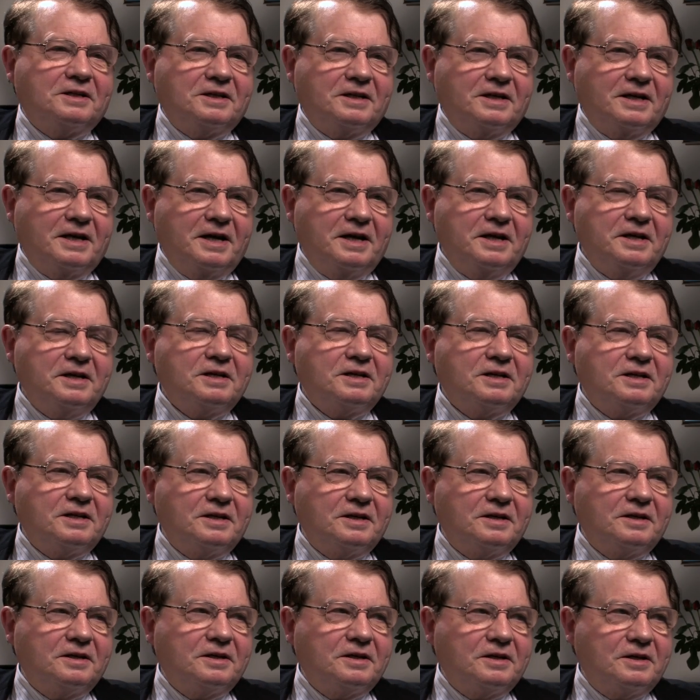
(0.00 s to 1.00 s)
the end
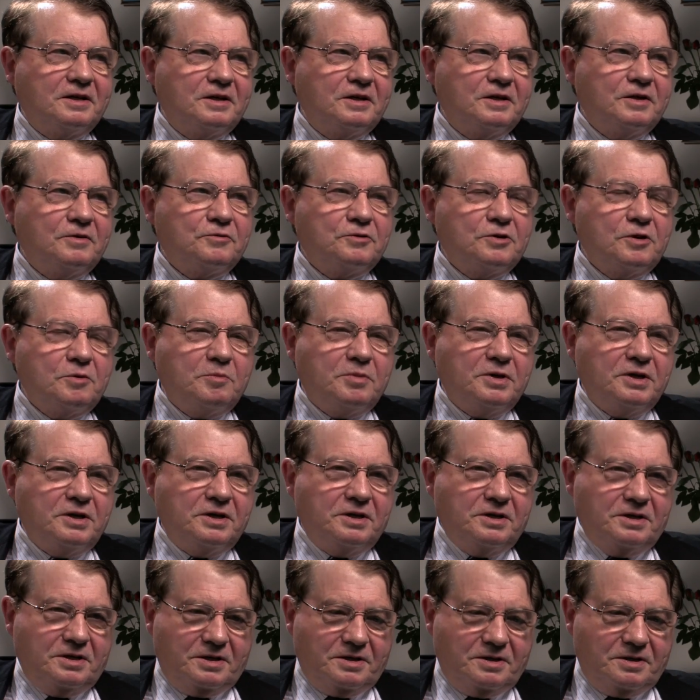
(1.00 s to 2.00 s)
it will
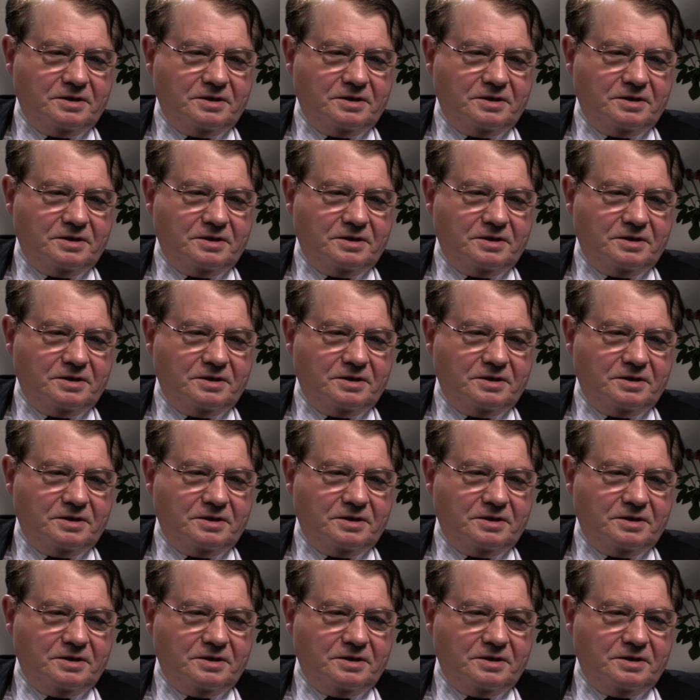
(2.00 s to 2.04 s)
be